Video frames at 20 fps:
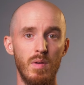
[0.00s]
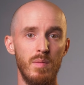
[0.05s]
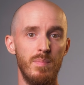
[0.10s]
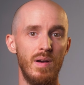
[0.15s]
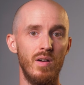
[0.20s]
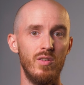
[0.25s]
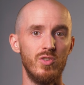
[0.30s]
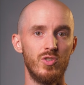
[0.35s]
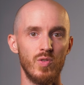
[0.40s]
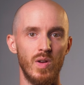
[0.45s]

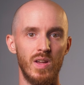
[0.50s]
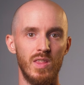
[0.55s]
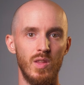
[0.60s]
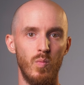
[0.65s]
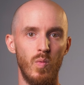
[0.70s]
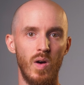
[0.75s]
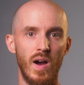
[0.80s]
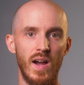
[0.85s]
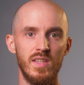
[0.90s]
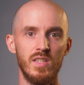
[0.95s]
about during the
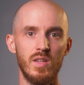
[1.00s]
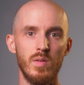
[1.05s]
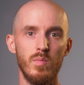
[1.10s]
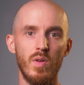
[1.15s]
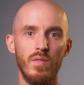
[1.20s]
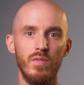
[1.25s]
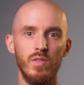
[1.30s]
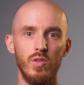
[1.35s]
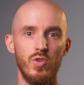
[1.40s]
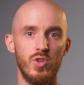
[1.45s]
widescreen
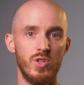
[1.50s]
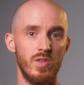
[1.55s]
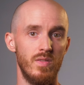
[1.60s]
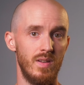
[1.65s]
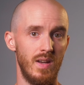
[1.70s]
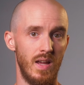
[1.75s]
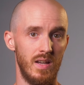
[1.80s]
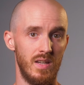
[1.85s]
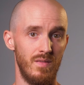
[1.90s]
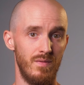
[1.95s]
revolution
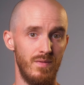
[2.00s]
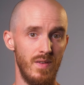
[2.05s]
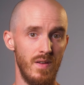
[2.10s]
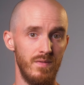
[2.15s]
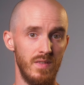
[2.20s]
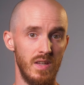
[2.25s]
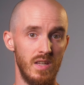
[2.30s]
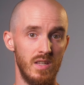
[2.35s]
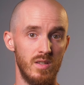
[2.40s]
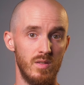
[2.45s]
in the
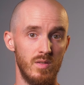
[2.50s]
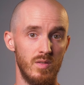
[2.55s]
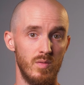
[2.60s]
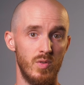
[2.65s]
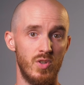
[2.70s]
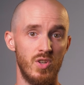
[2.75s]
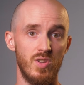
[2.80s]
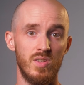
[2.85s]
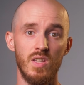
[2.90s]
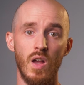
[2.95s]
1950s,
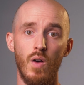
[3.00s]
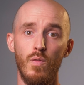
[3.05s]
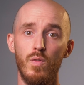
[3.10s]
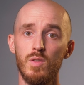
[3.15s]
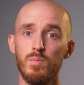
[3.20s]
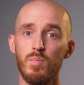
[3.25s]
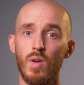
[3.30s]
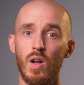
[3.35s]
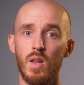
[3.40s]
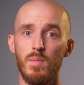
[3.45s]
which itself
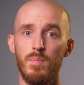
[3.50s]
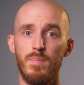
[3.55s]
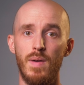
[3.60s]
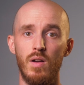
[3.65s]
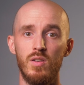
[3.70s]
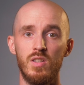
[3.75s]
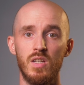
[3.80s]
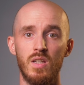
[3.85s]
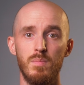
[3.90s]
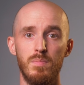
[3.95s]
was brought
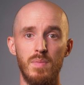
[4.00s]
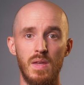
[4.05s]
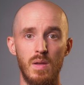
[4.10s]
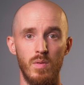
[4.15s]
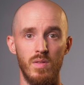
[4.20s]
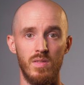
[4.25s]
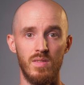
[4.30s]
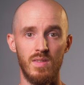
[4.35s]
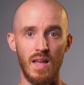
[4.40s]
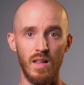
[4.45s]
about to compete
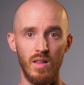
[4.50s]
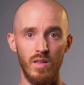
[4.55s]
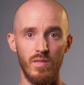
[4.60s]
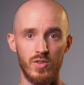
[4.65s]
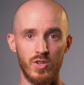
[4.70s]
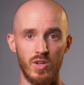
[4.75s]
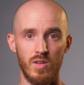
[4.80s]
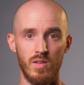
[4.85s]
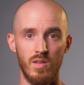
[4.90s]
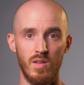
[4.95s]
with
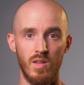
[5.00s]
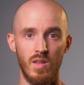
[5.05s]
television.